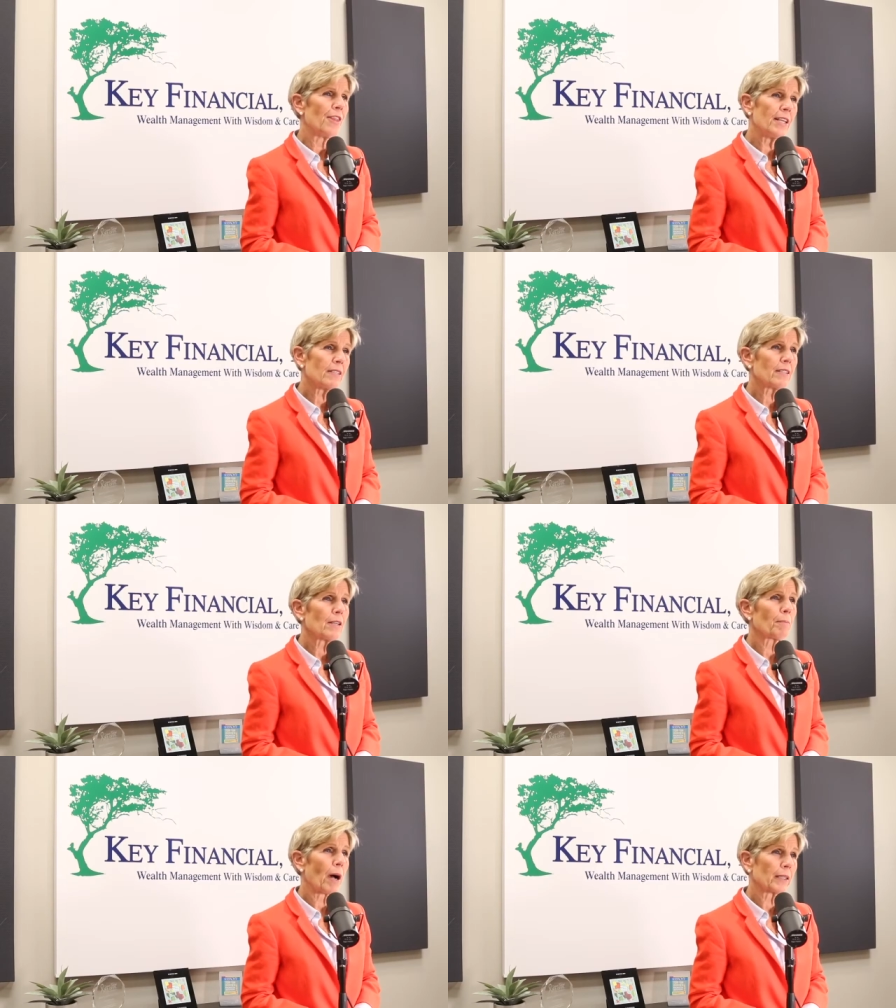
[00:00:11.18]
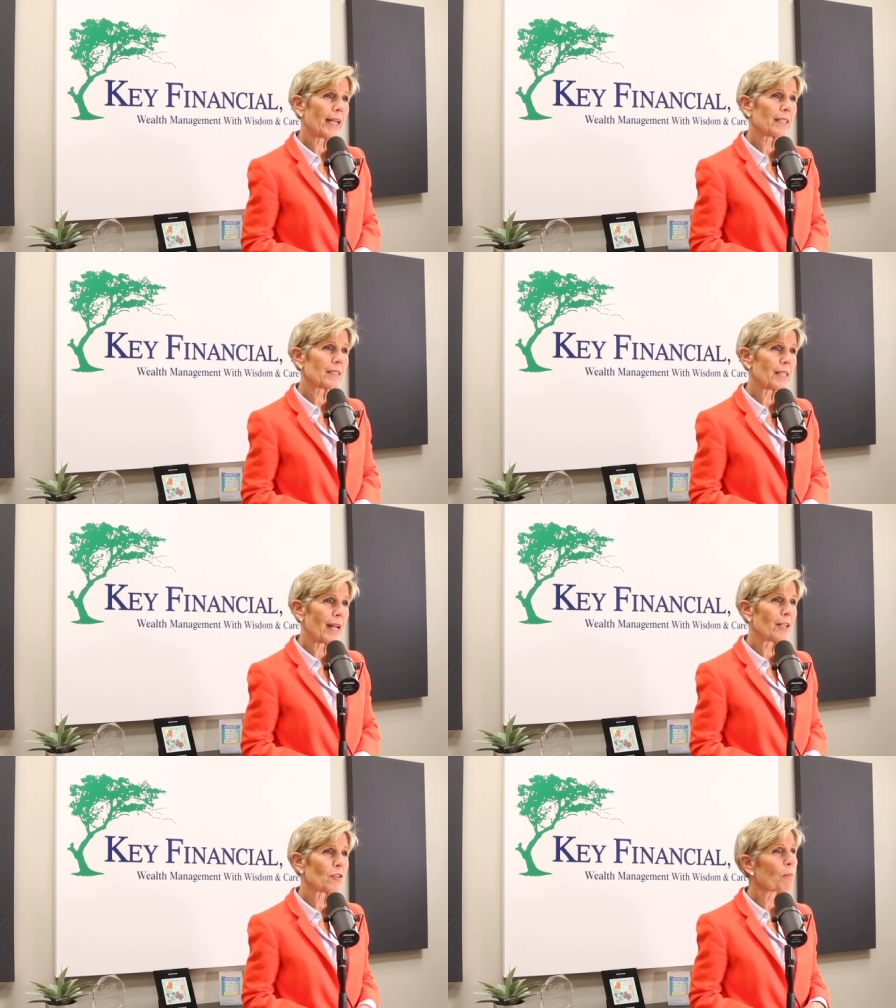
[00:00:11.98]
This podcast
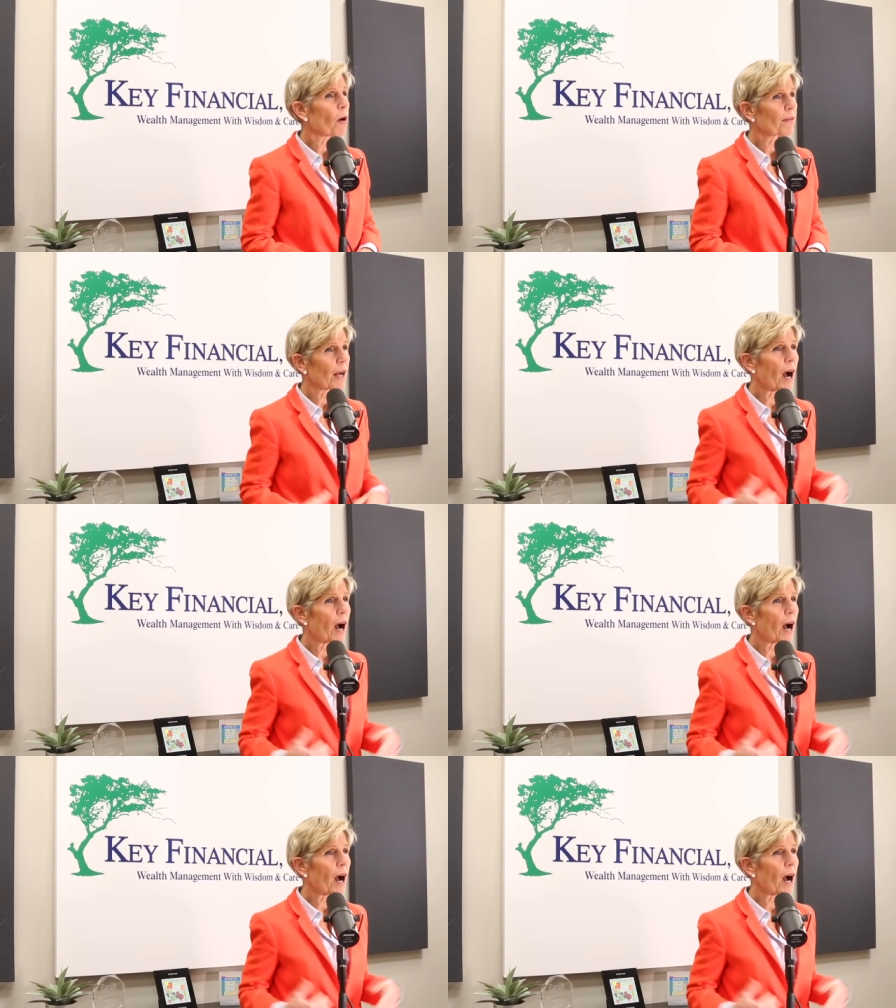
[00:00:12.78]
today is part of an